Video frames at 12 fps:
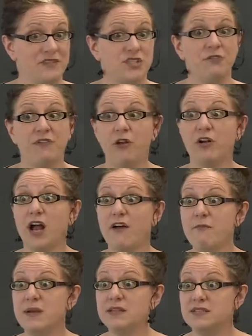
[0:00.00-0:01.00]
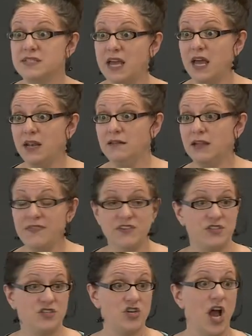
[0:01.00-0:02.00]
So the federal government said, and
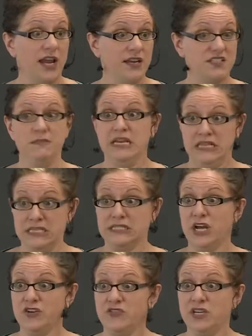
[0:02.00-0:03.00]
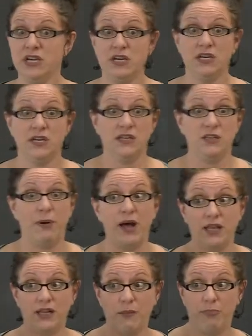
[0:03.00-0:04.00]
this is shocking to me in this country, the
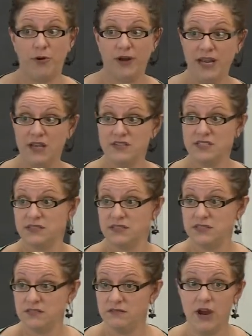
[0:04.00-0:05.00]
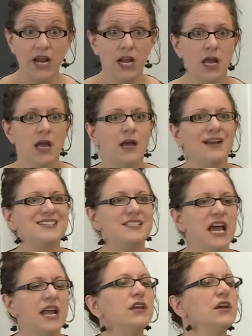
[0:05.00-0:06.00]
polyglot boarding house, right?
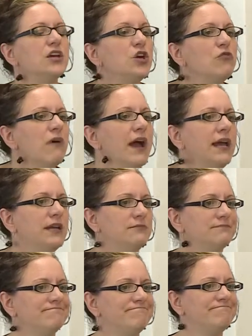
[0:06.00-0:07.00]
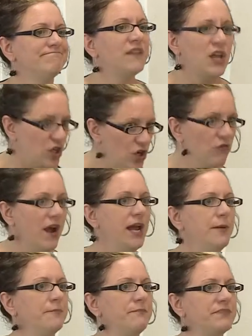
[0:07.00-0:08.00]
said, you're right. You're
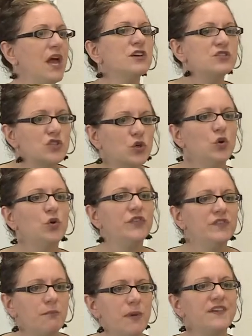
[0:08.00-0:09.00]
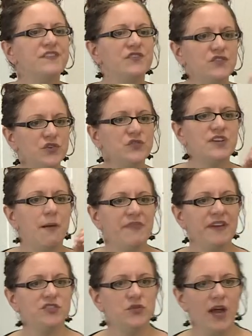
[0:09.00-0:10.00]
right. Schools must do
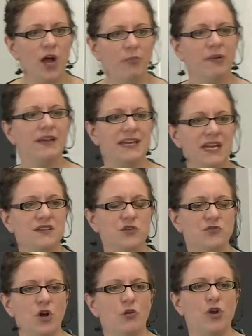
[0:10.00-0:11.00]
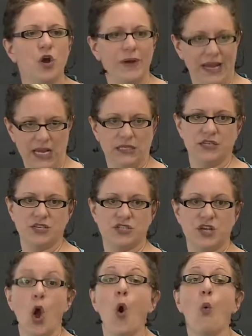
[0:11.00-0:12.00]
something to help kids who don't know
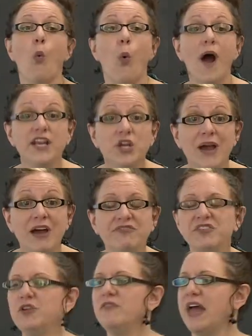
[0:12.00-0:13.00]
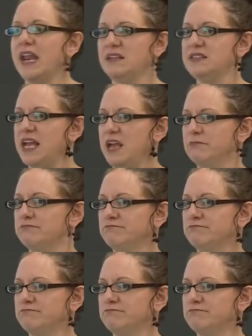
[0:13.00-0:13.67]
English. What do you have to do? They didn't say.